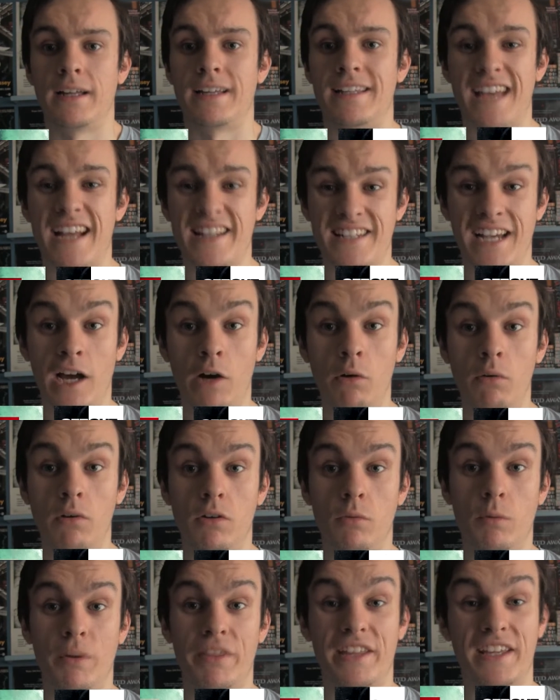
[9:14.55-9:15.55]
Get
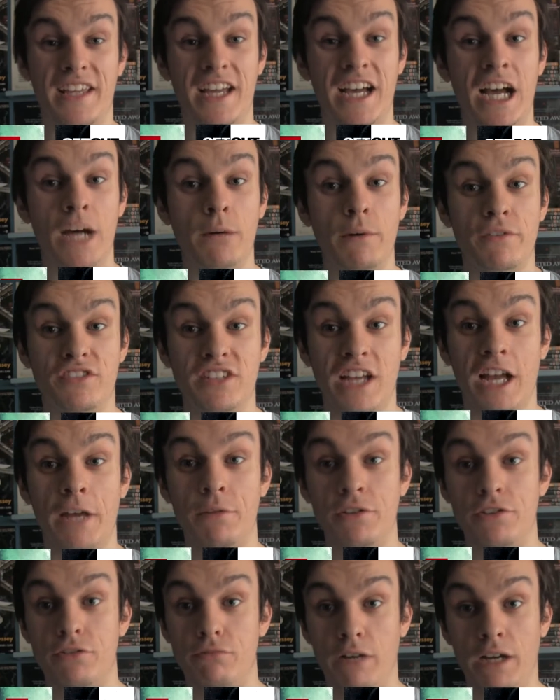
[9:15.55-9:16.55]
Out, when the car with
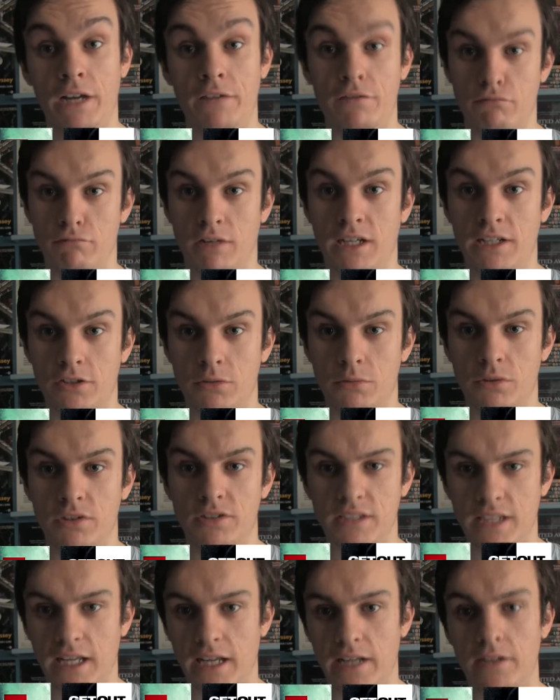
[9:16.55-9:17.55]
sirens arrives right towards
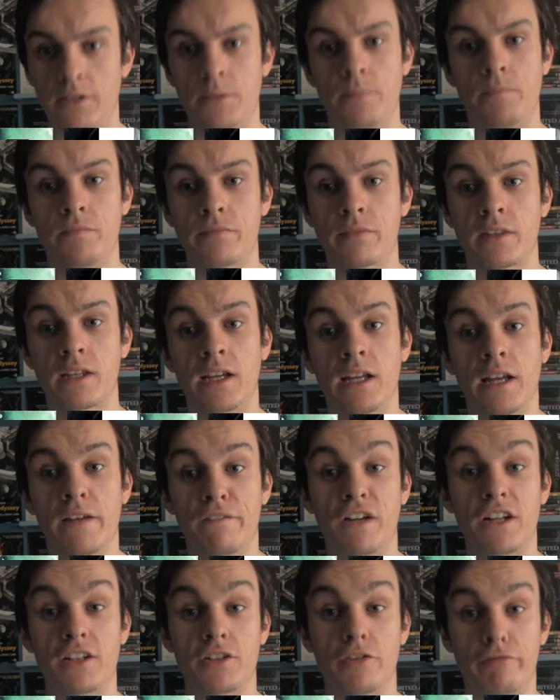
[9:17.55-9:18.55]
the end,
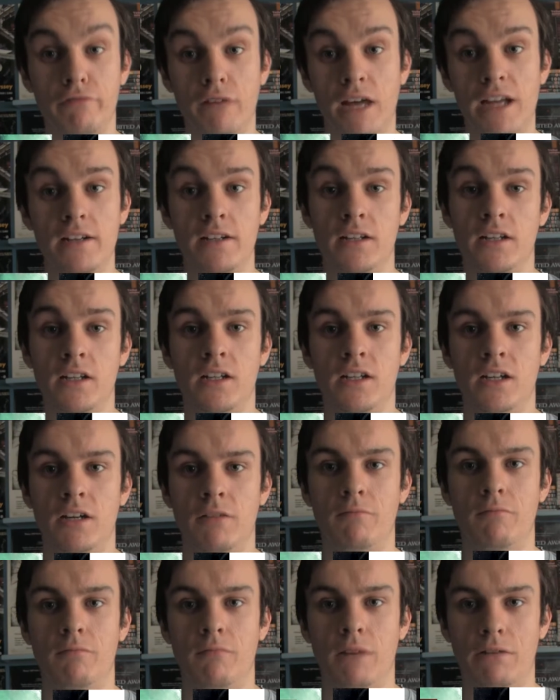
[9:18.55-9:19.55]
Phantom Thread,
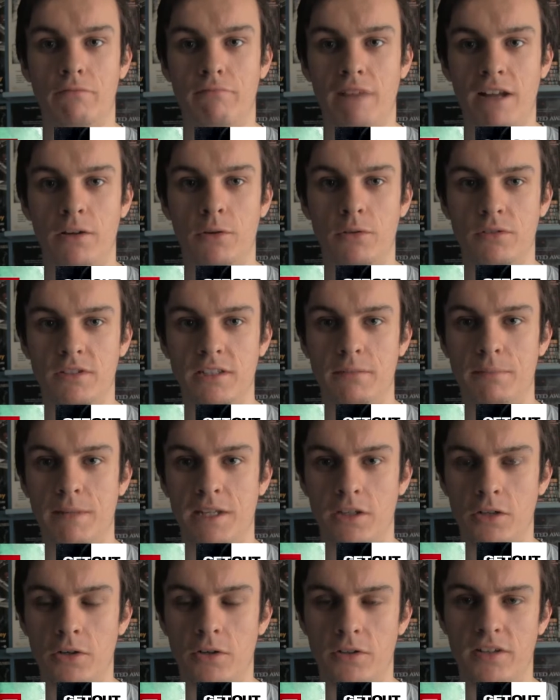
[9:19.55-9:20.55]
when Reynolds is
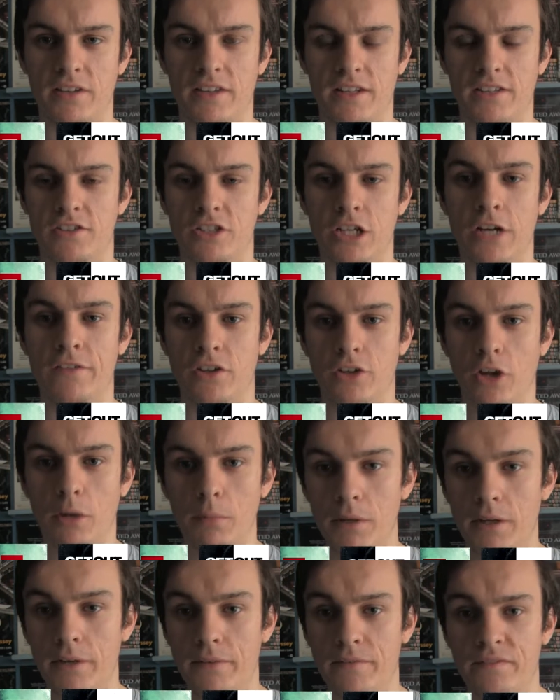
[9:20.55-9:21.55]
being cooked and then served an
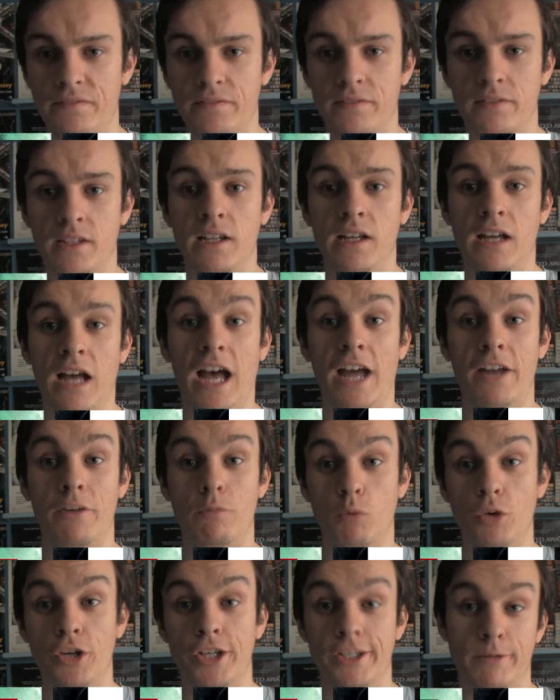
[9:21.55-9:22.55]
omelette, and
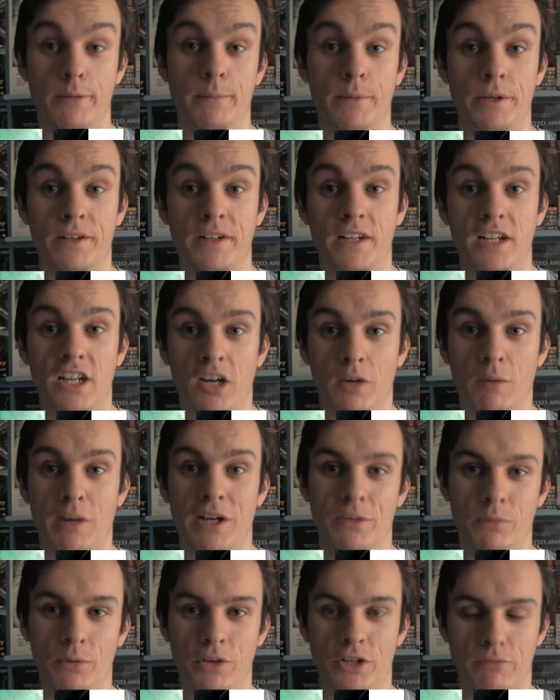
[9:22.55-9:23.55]
Wonder Woman,
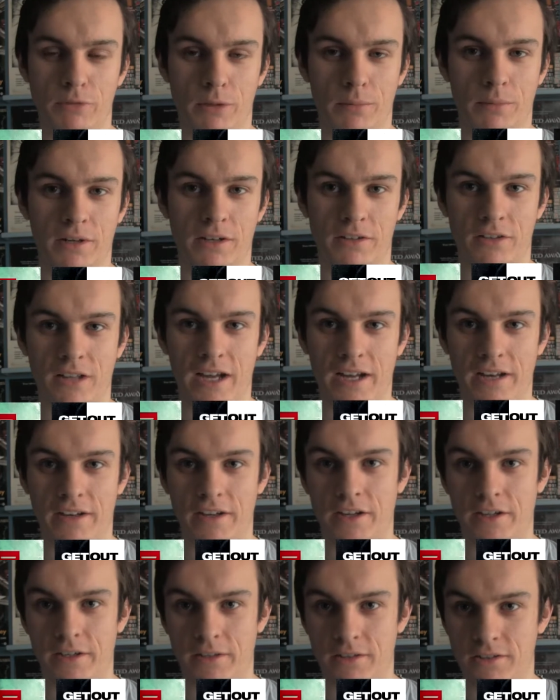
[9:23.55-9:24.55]
when Wonder Woman and
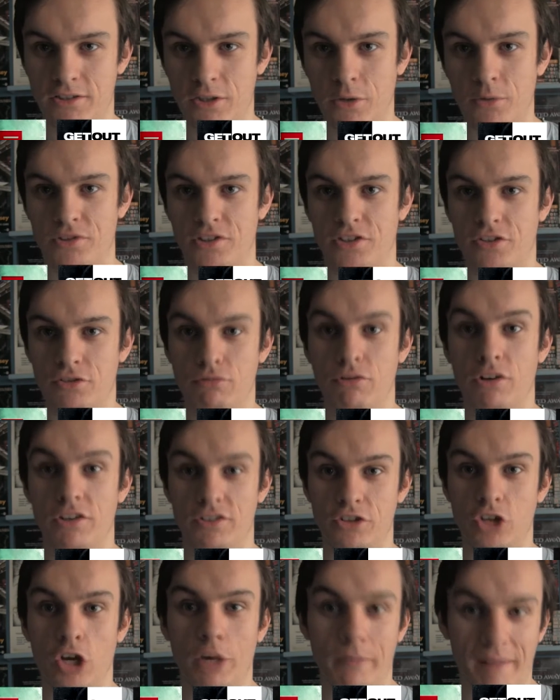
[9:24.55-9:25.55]
her soldiers cross
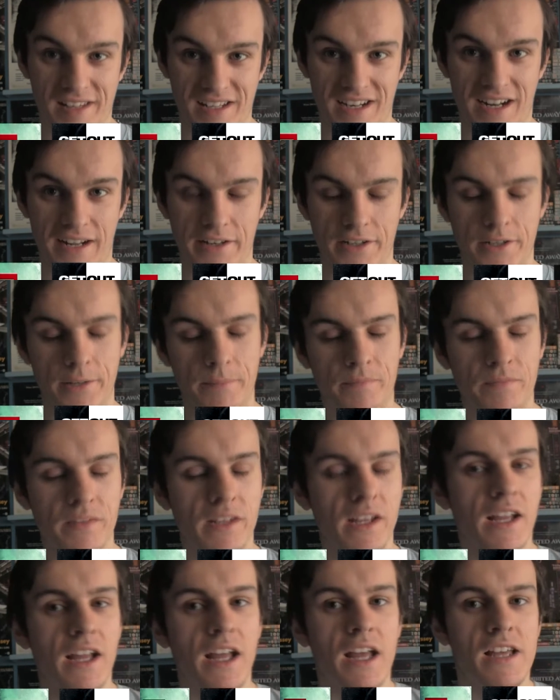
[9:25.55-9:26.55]
no man's land.
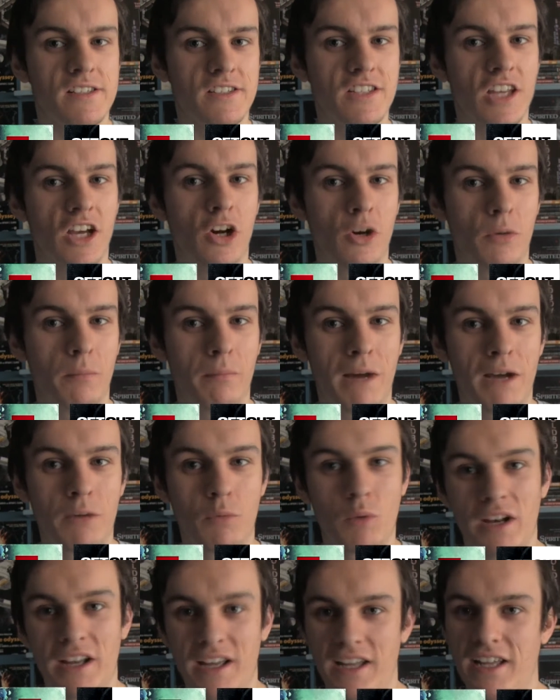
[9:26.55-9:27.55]
So my
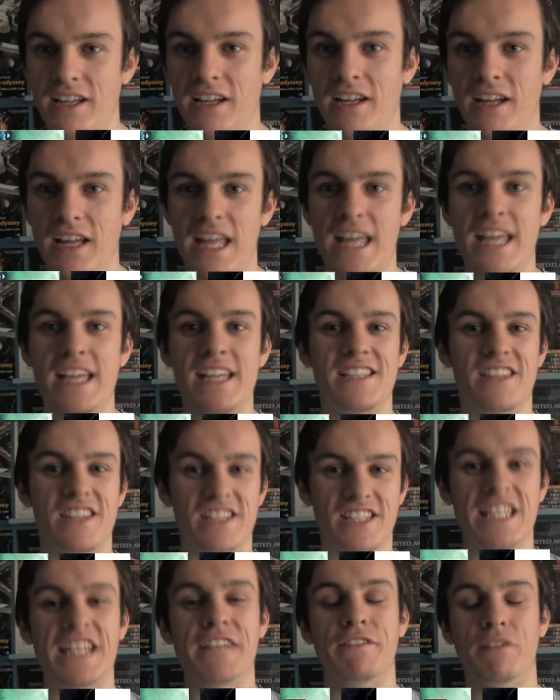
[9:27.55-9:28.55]
winner here is the
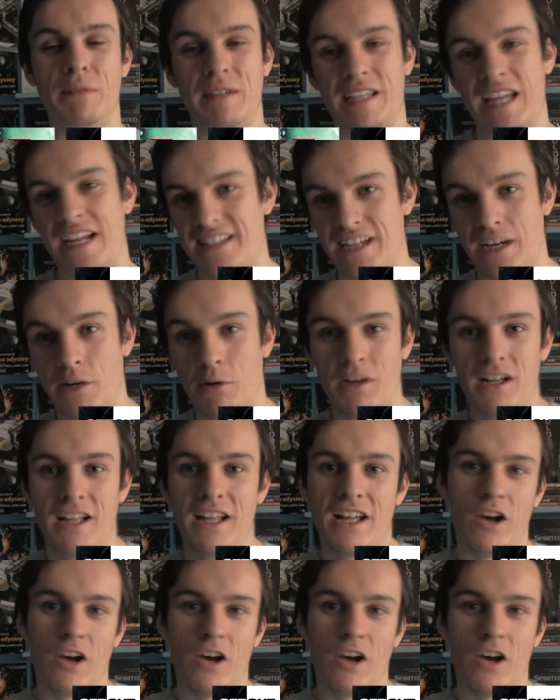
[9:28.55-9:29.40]
scene from Get Out.